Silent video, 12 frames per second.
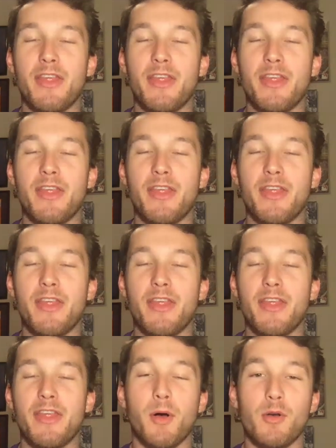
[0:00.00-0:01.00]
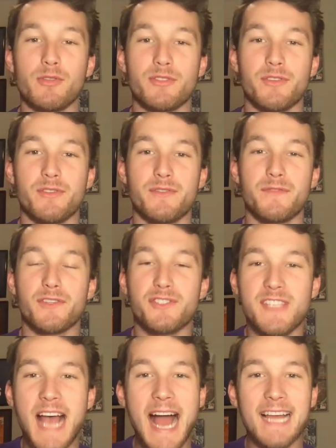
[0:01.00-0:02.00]
your trade proposals for
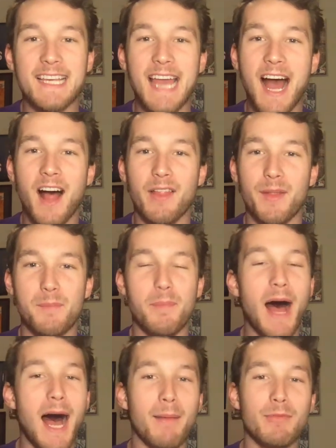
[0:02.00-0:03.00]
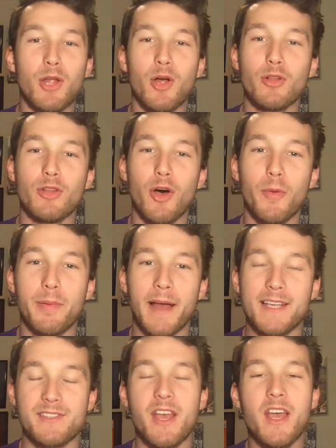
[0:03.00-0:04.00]
Zac Gallen, Pablo
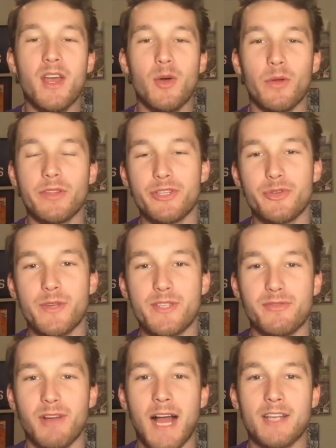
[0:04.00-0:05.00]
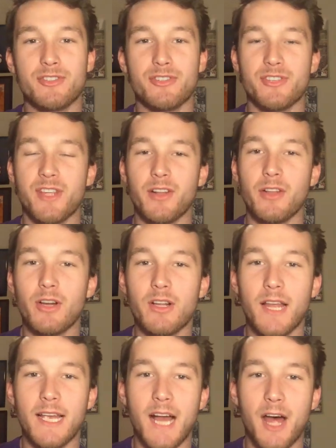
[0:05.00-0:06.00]
Lopez, what the Twins roster is going to
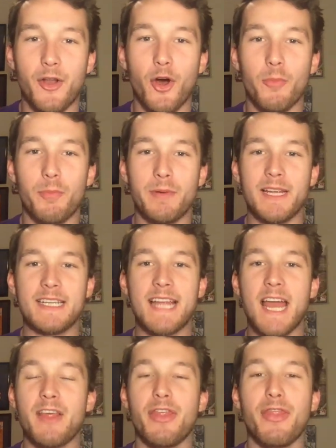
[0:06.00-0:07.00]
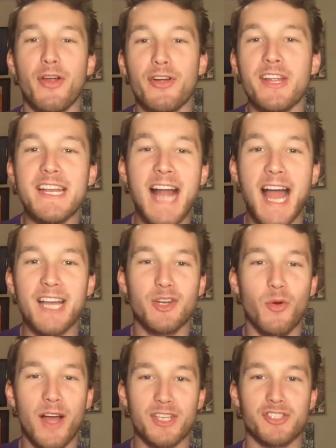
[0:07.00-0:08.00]
look like on opening day. 39
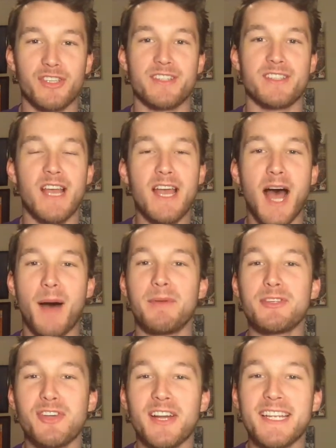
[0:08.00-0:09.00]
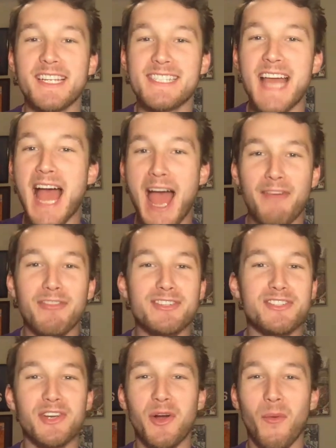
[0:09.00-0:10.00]
questions. I'm going to try to get to every
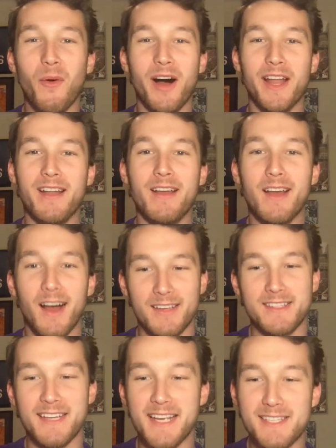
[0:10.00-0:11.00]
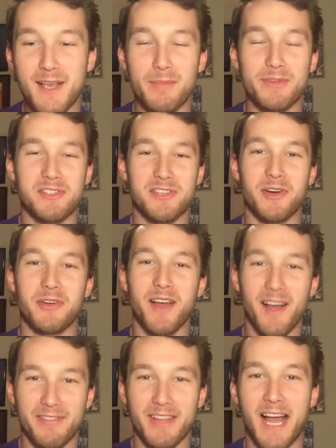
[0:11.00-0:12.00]
single one on today's episode
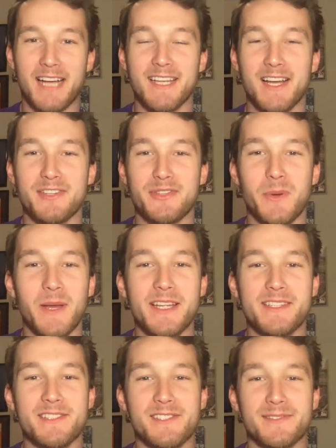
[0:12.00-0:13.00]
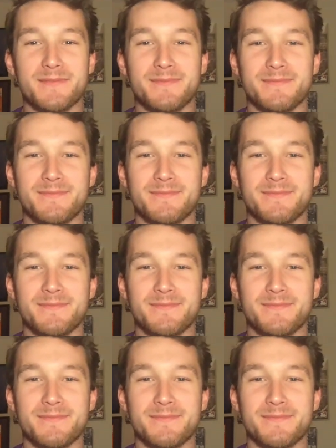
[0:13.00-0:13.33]
of Locked On Twins.